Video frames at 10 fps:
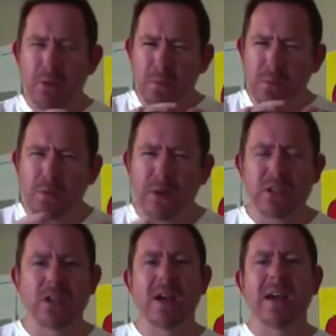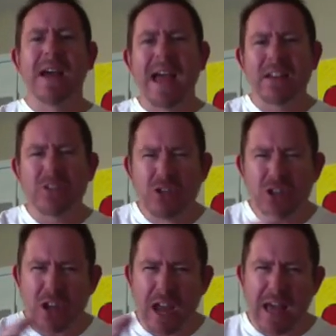put pressure and
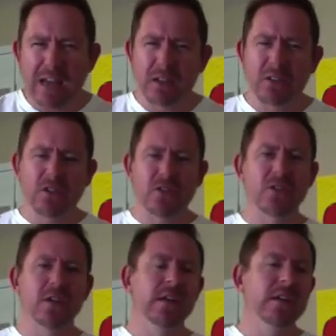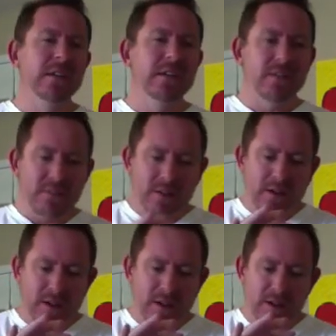challenge
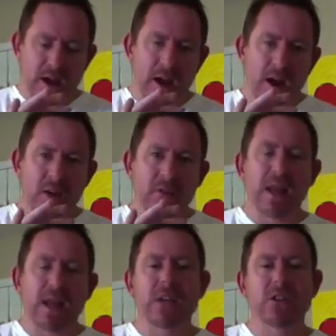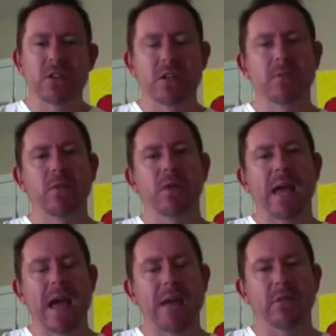the relationship that we
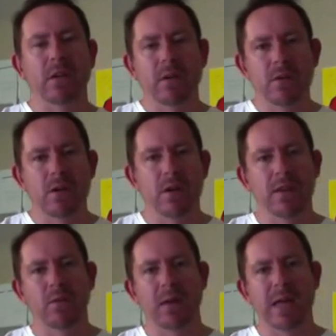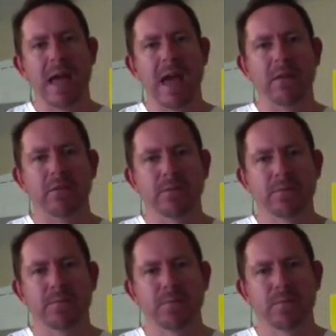have, the community that we have.
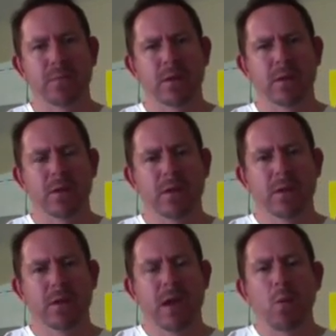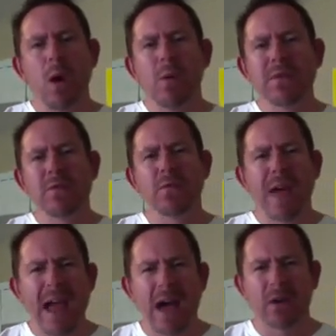And what we
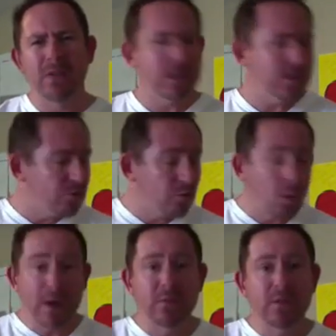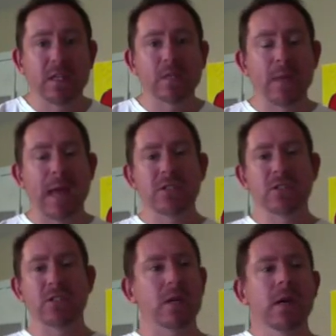found, drawing from this passage,